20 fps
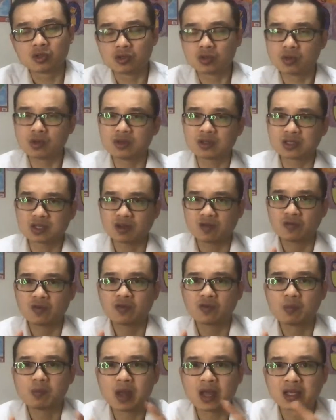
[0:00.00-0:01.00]
Do you suffer
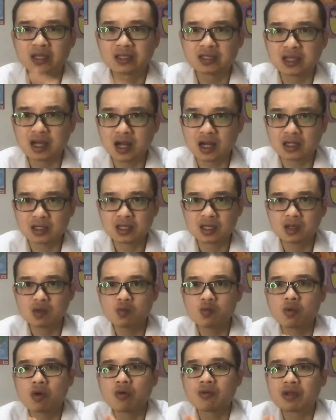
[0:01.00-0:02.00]
from anxiety,
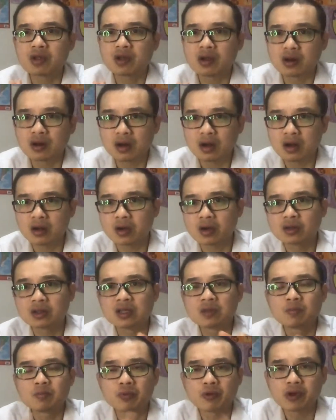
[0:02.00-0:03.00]
worry a lot, or
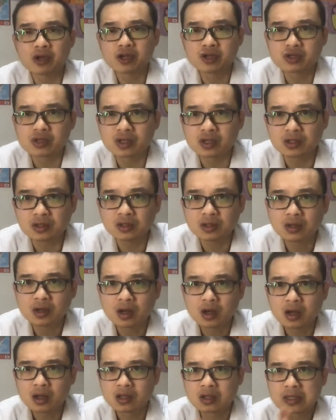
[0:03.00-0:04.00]
depression?
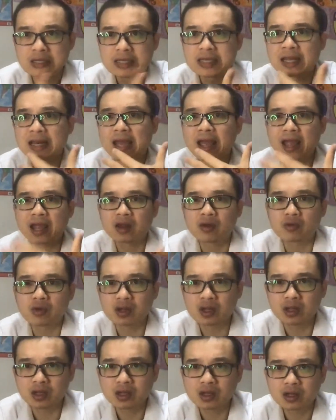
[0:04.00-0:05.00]
Do you get
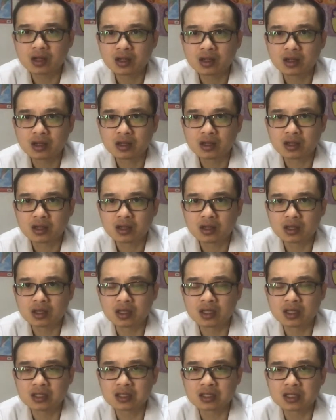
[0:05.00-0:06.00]
angry
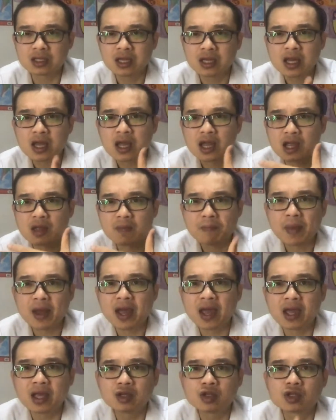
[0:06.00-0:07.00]
easily,
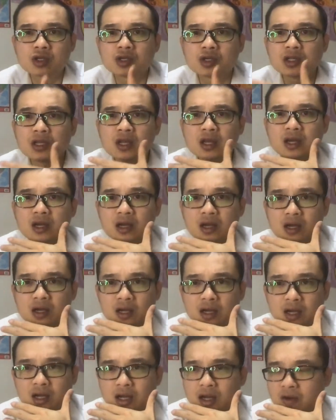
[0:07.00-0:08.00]
impatient,
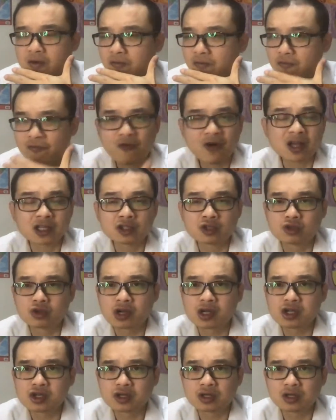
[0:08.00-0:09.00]

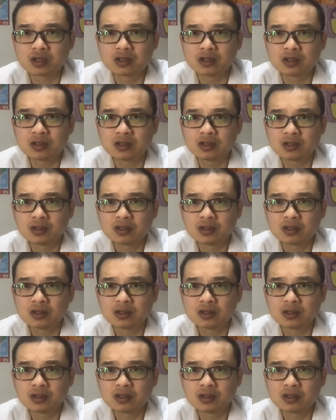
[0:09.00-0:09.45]
frustration?